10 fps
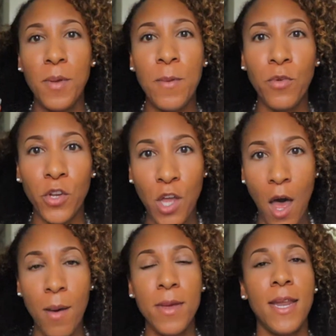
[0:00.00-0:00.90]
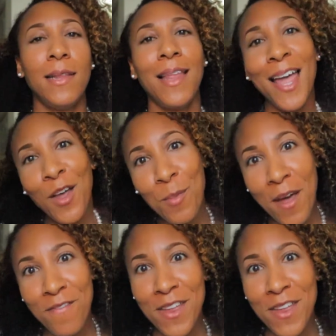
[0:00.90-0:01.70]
people to comment and like on my